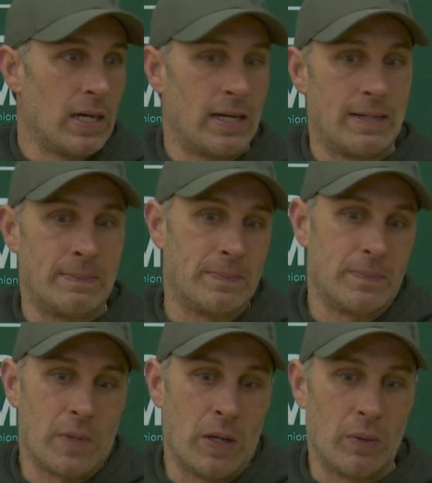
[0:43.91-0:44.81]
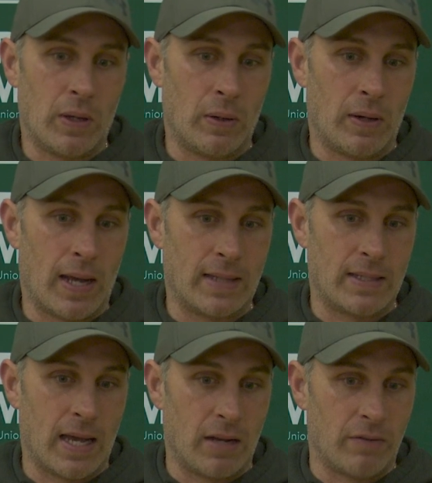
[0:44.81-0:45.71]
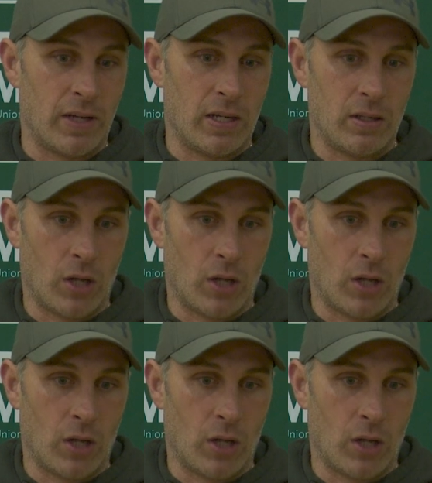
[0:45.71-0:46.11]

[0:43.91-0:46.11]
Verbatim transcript: Um, and, and at the end of it,